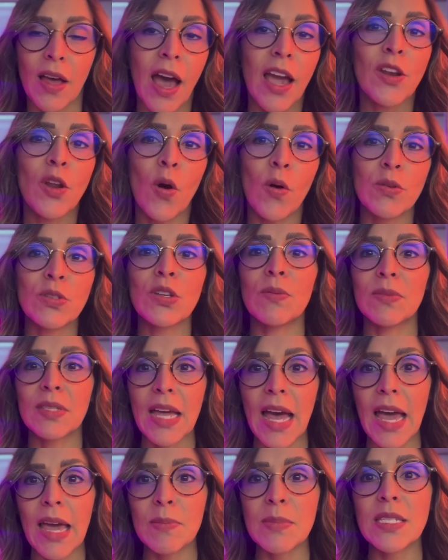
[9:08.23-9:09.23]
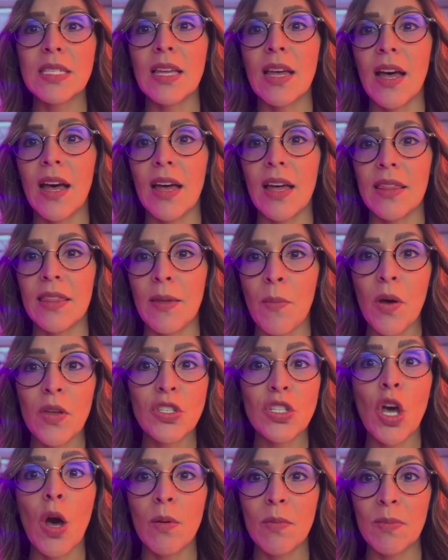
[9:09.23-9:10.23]
I know sometimes uh, the
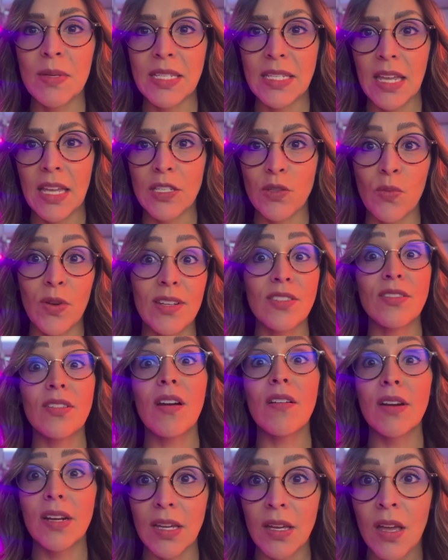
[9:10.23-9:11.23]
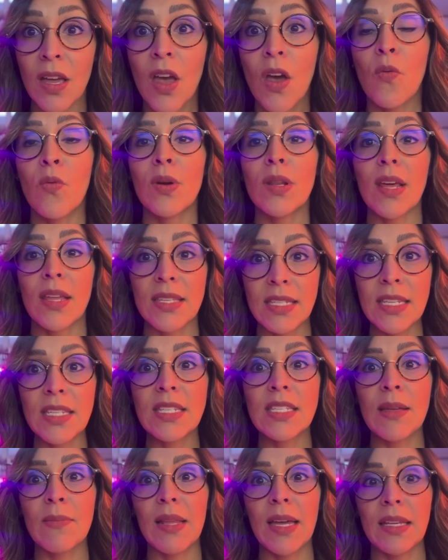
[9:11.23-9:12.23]
most common mistakes when starting with a
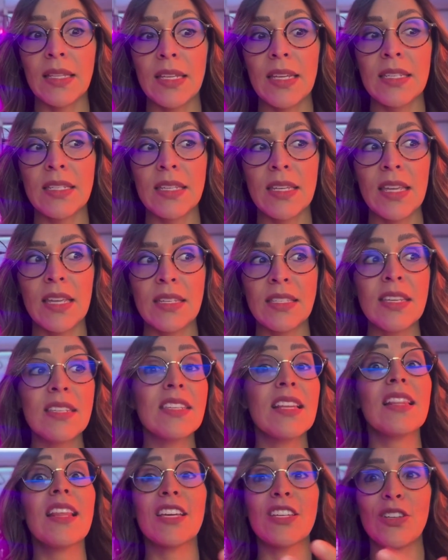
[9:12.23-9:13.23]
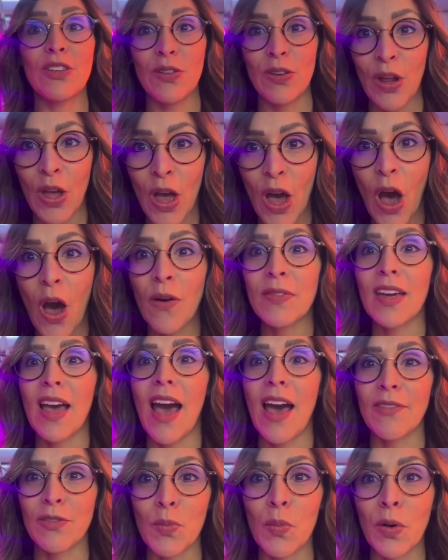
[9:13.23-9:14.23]
system like this is the selection of the
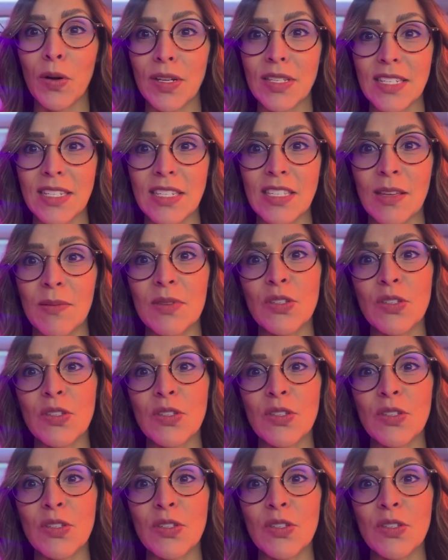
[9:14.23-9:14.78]
hydroponic system.